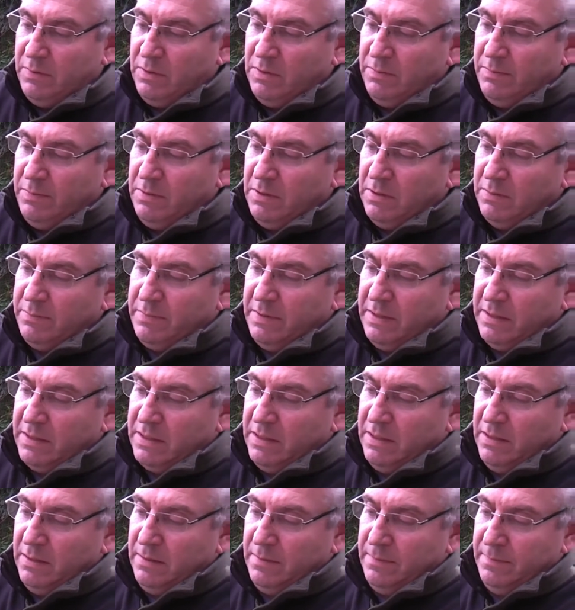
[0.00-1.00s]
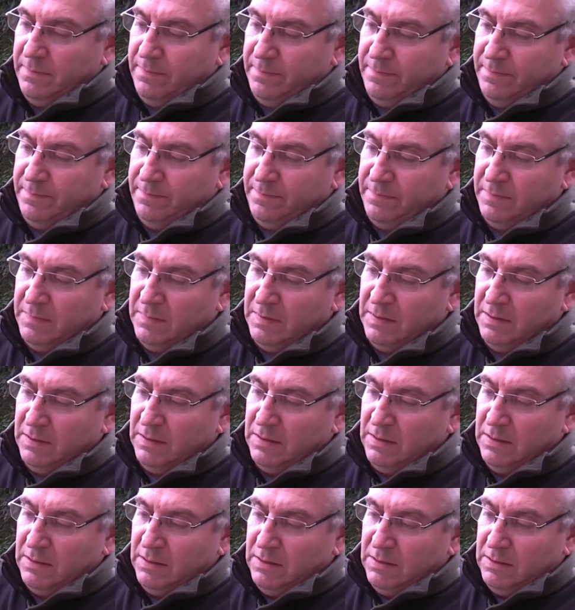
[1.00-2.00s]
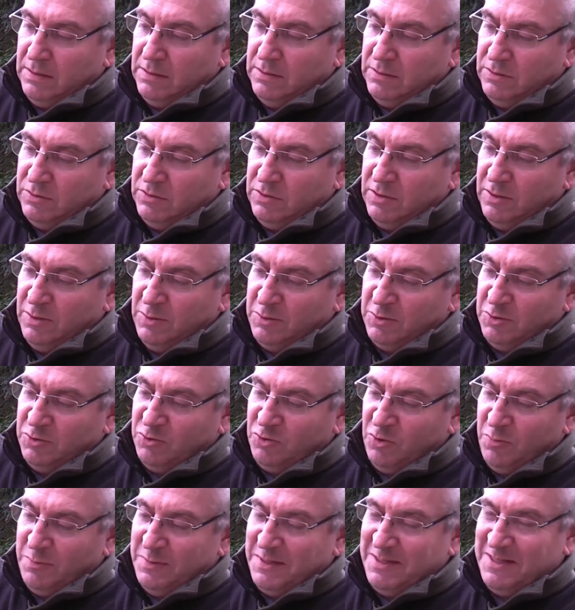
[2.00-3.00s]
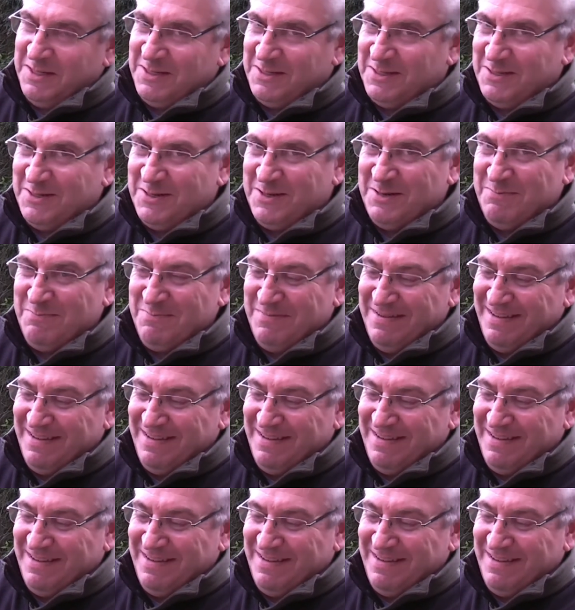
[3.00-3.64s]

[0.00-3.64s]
plug back in. Try not to drop it this time.